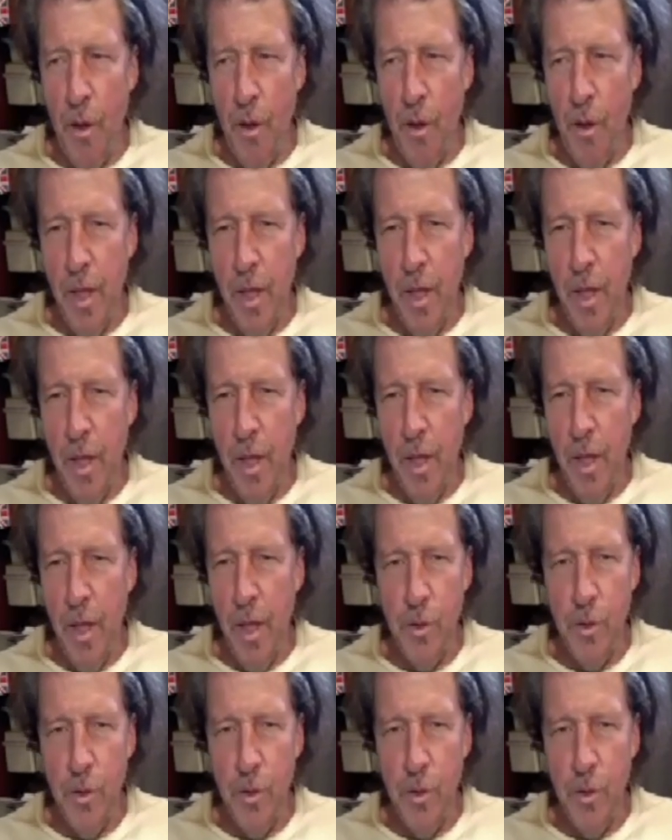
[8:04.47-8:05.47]
be careful
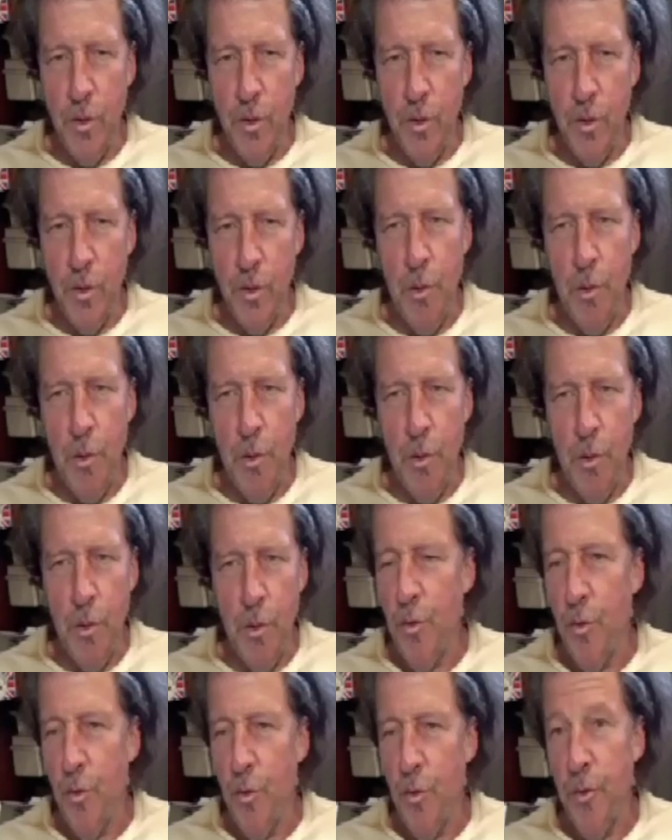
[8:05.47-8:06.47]
which priest you assign
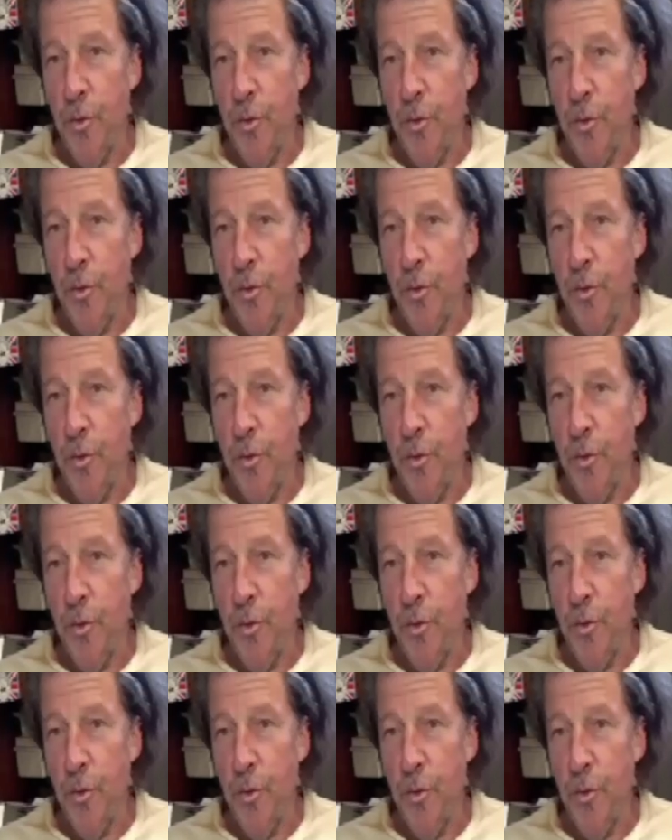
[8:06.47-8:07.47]
to bargain for
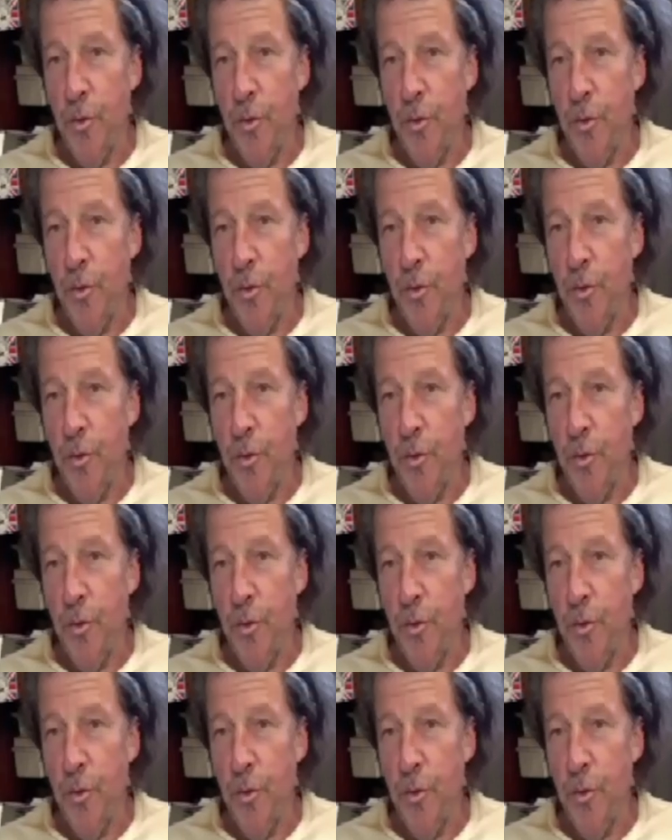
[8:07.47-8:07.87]
horses.